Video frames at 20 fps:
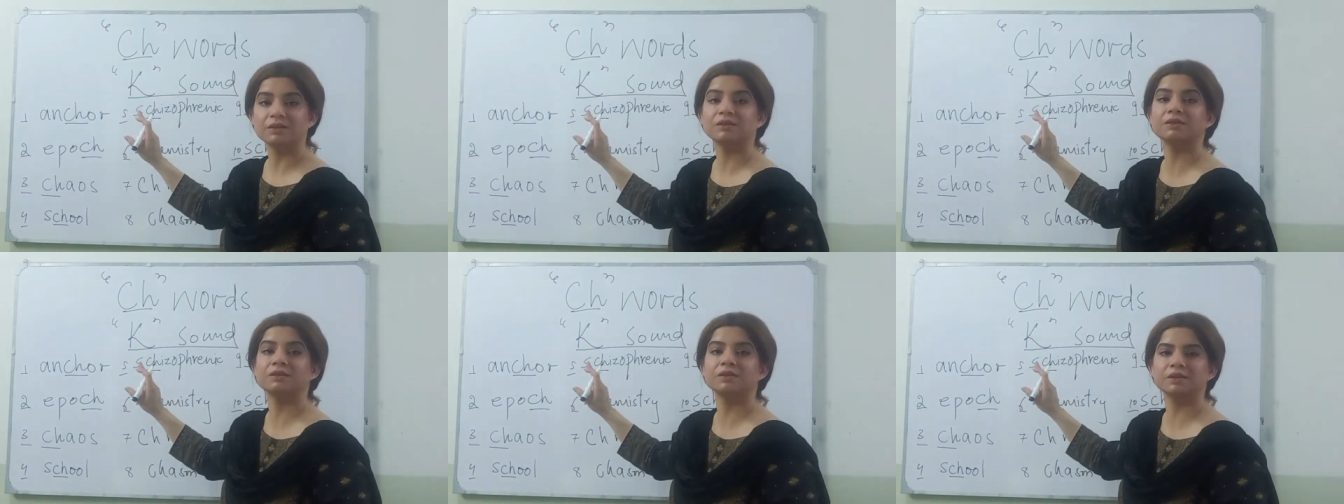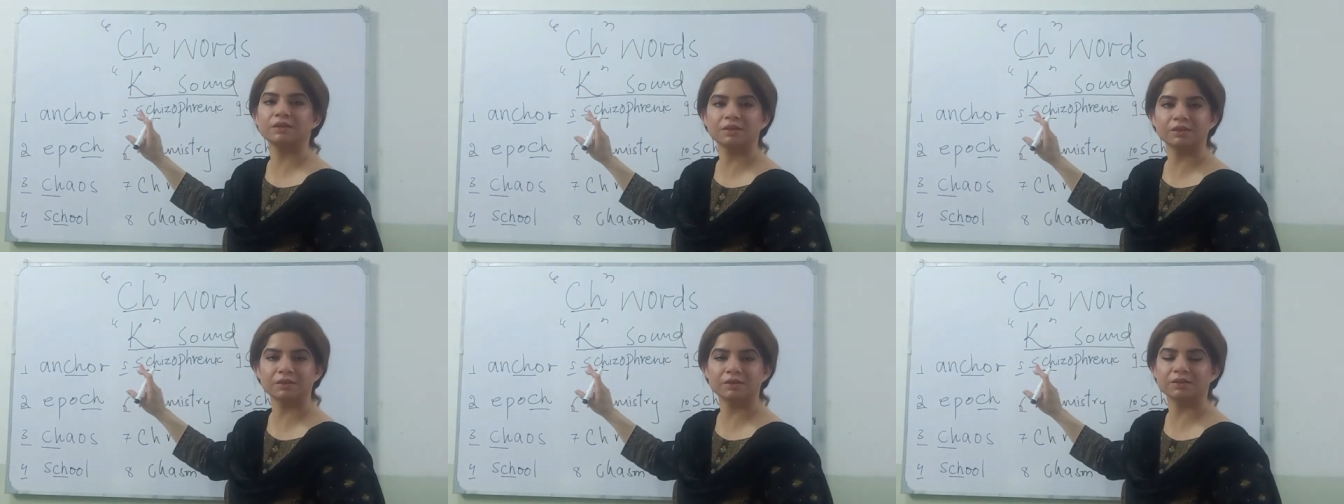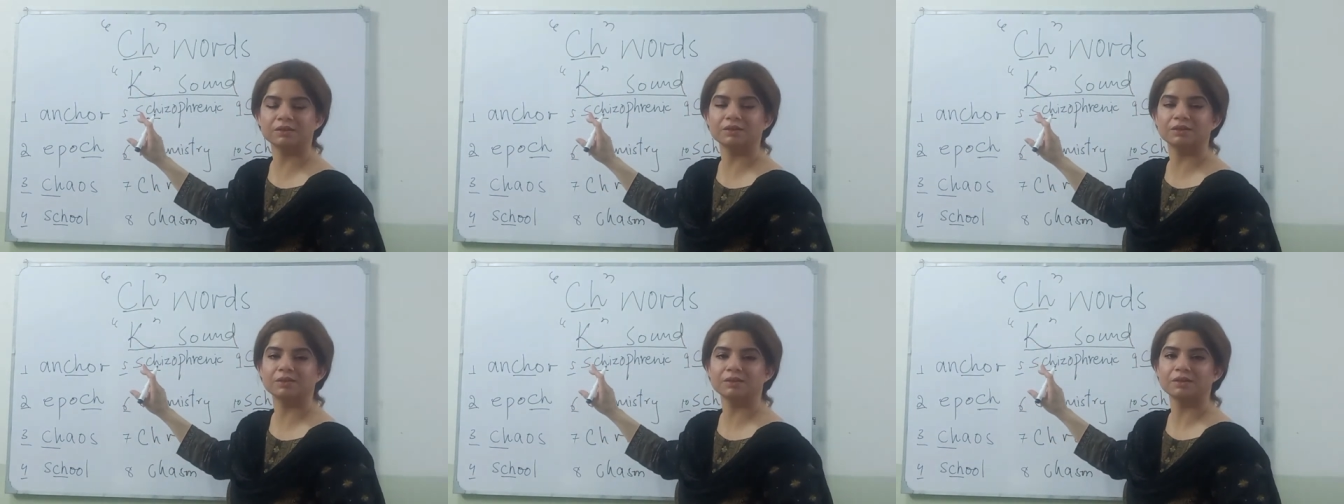
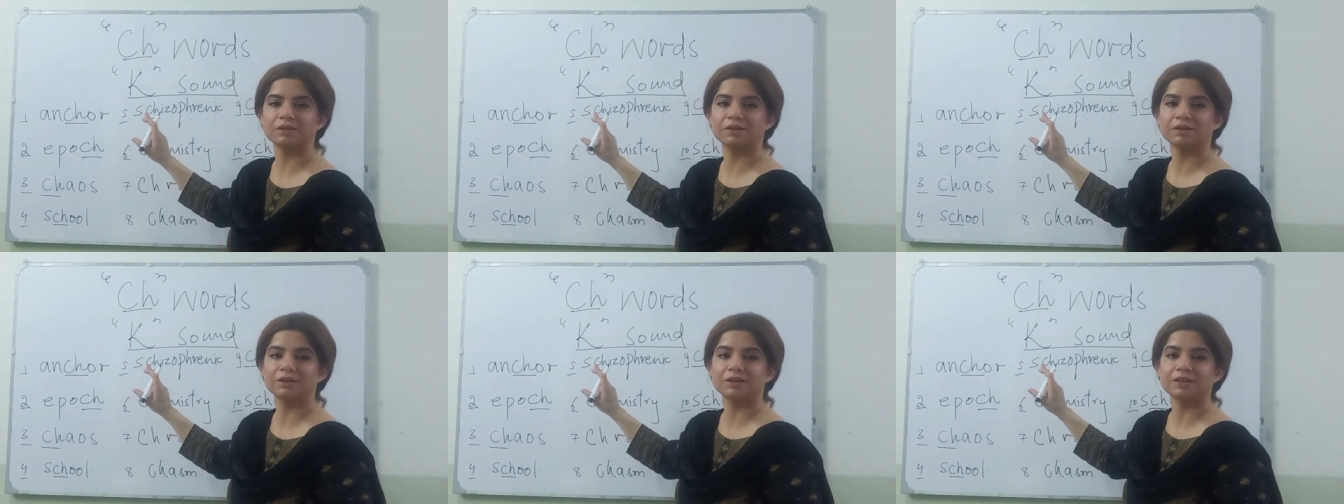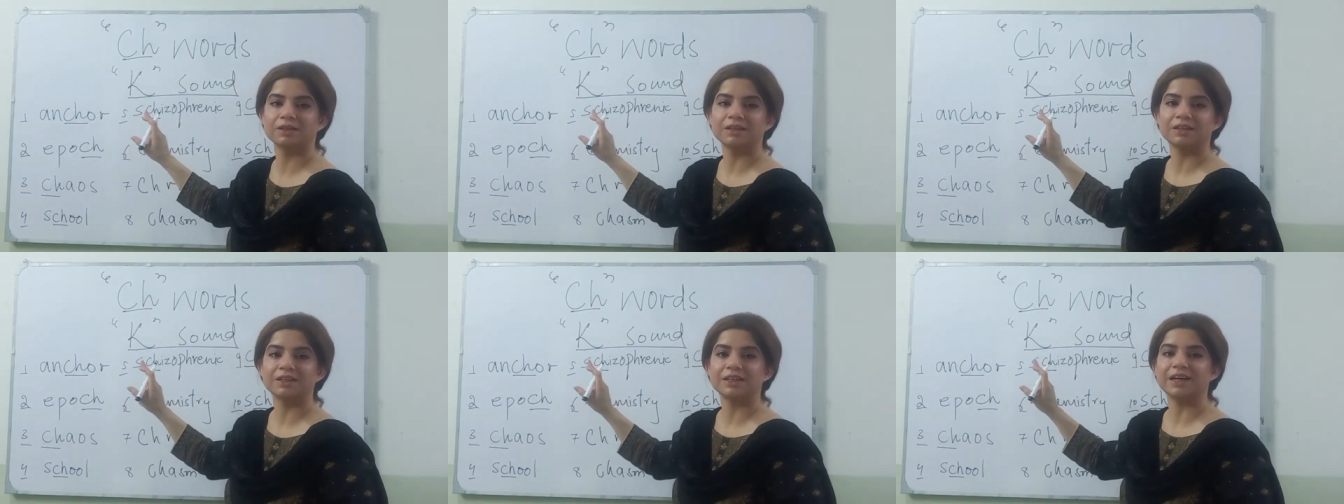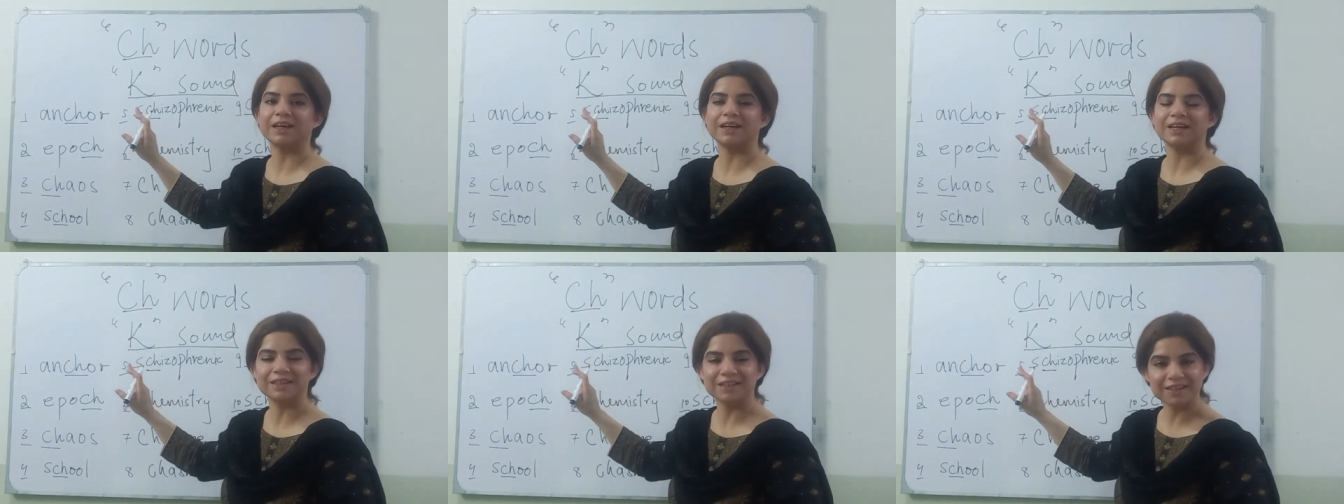k,
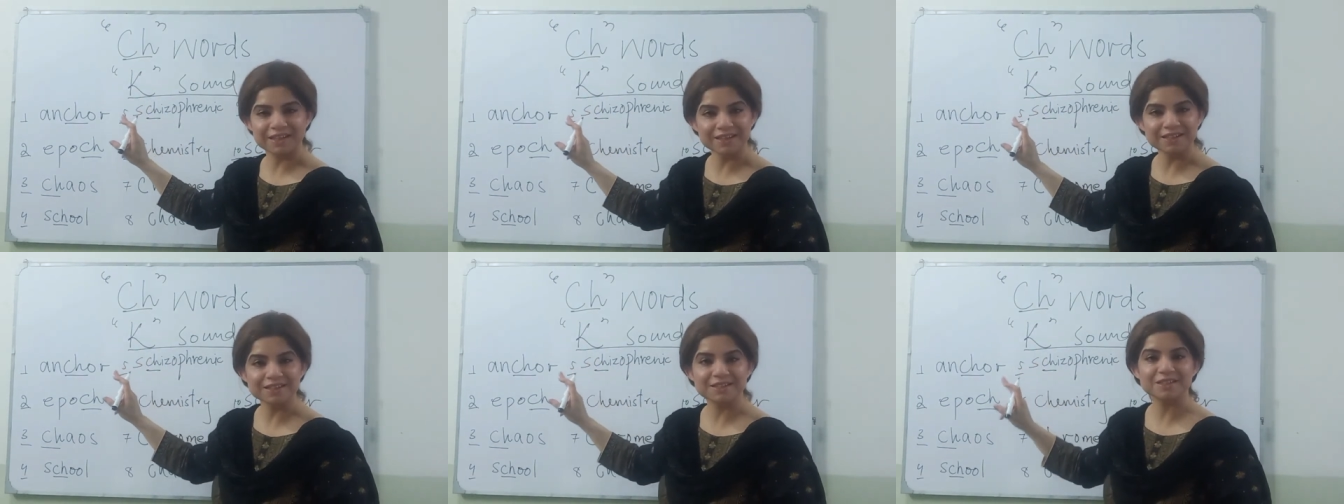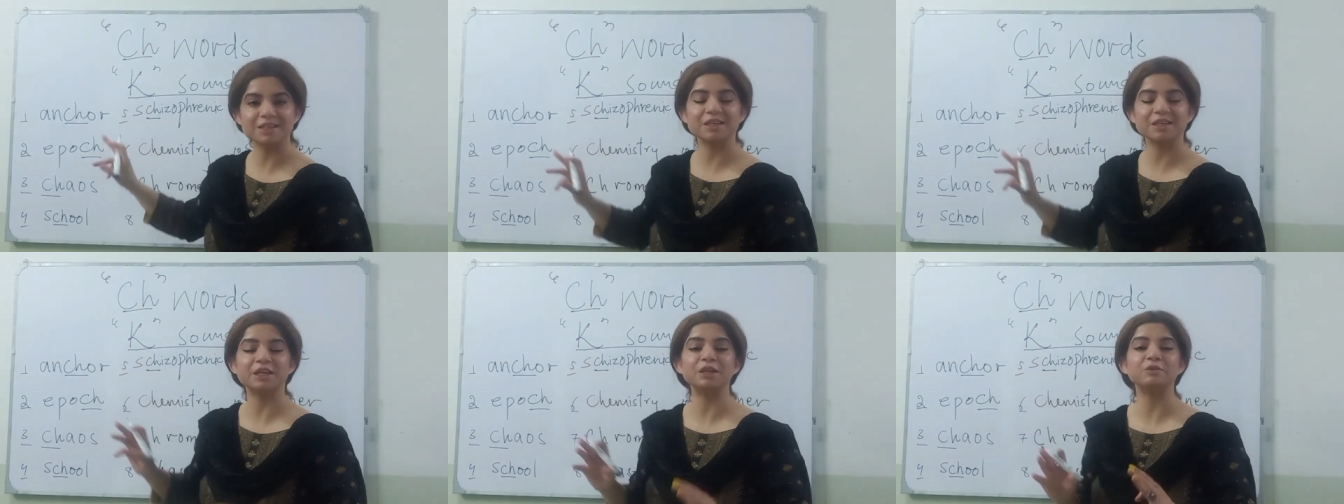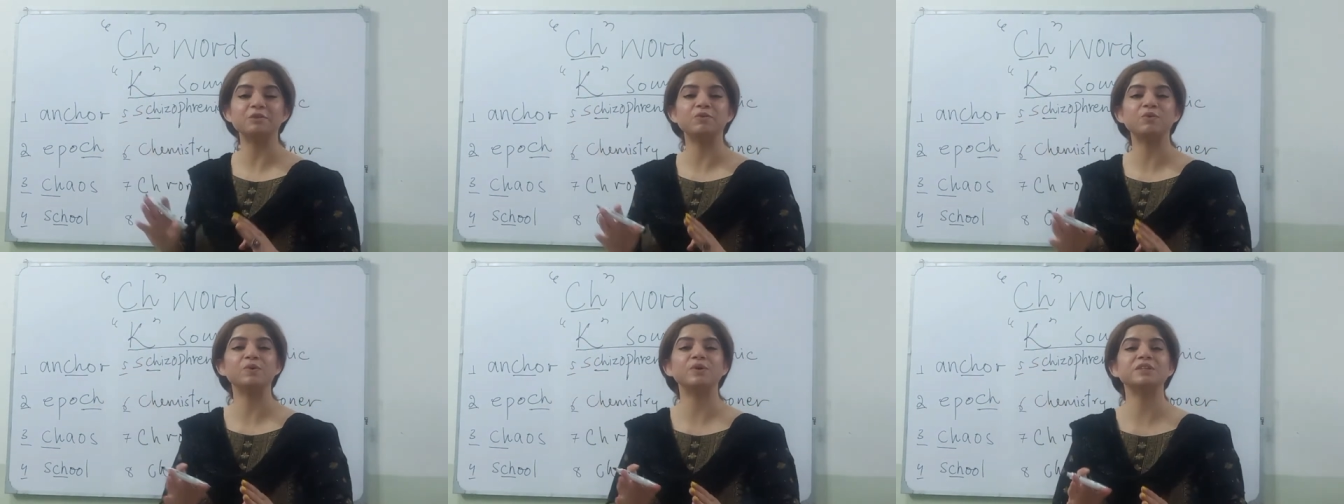it is
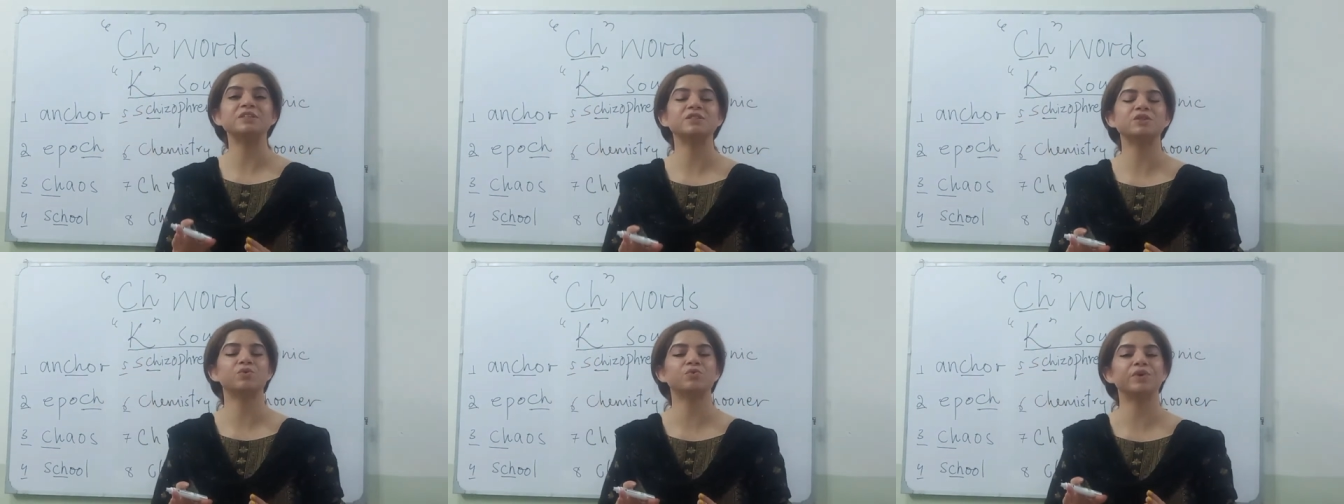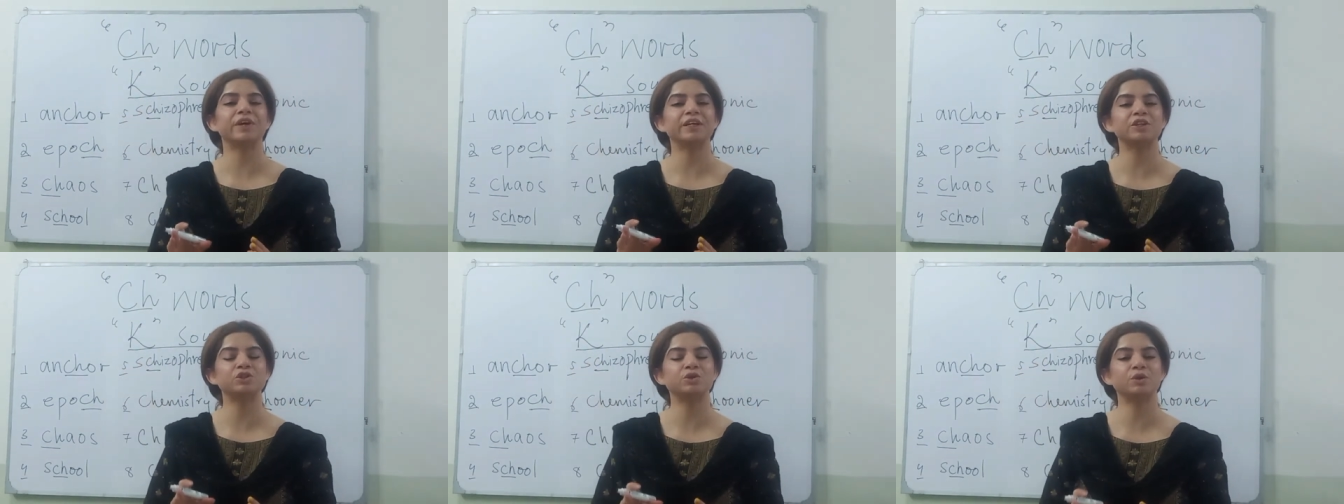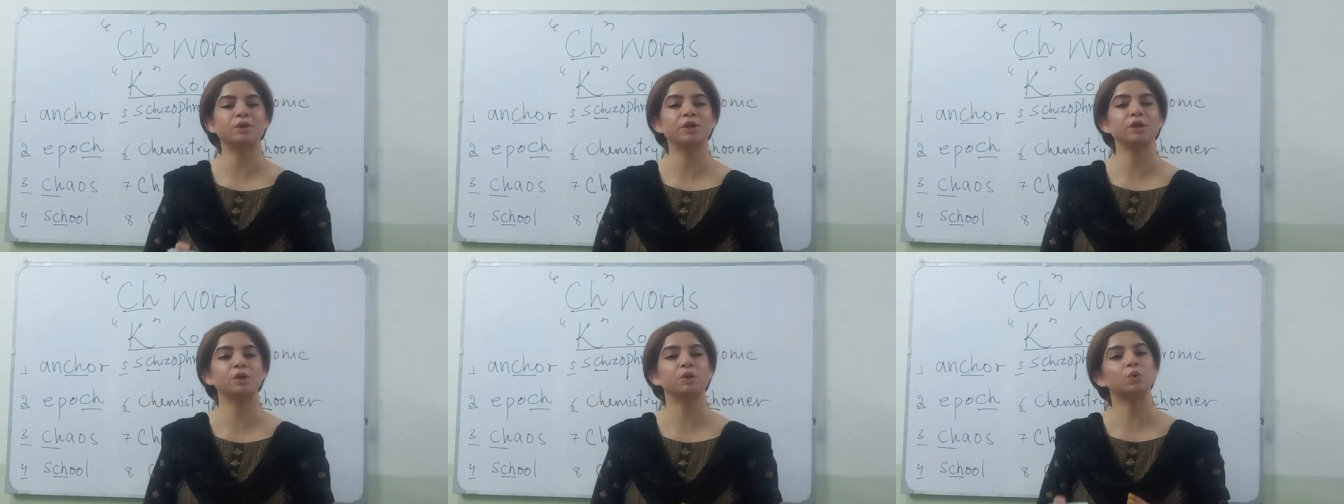influence of
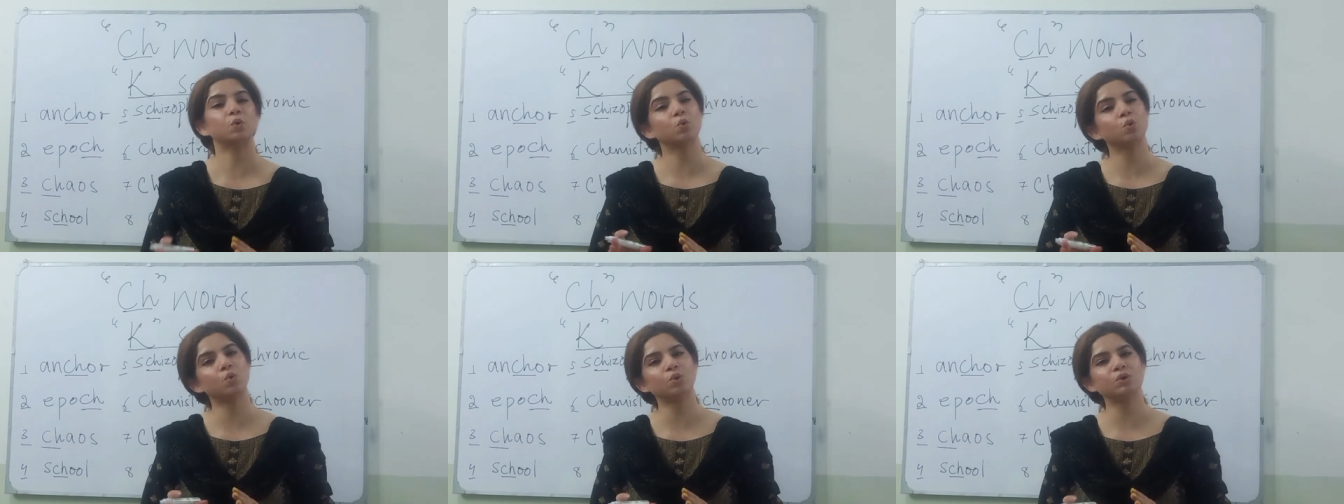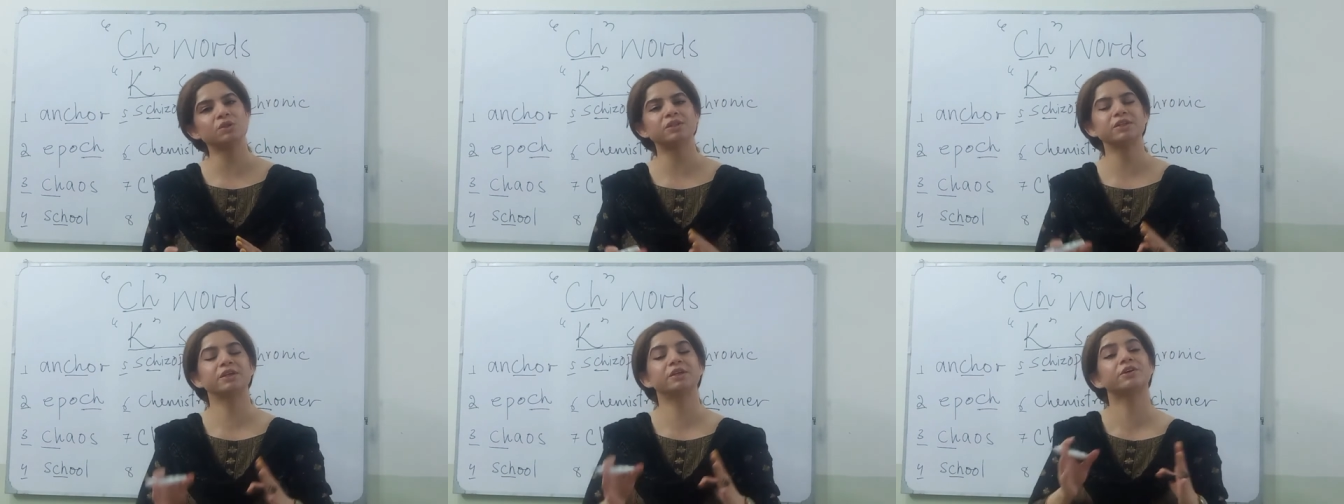actually old